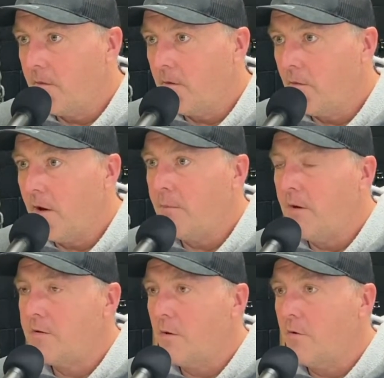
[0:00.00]
right?
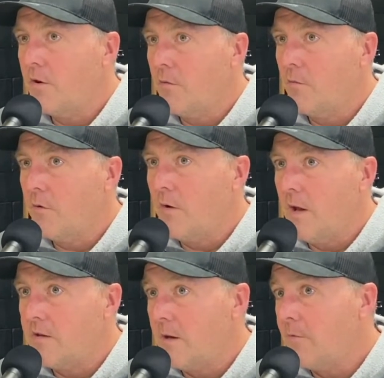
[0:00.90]
But so you can,
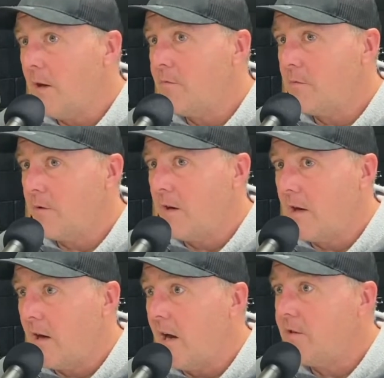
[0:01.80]
and sometimes
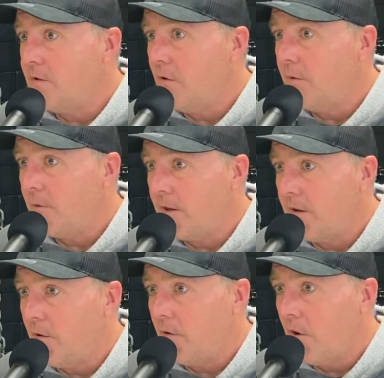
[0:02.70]
guys do it, but they
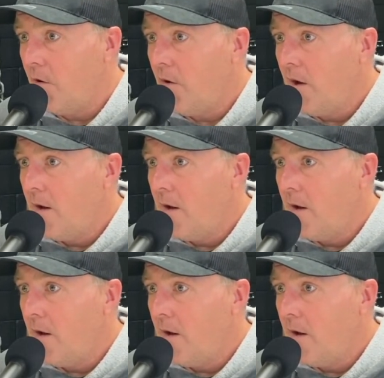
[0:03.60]
don't know.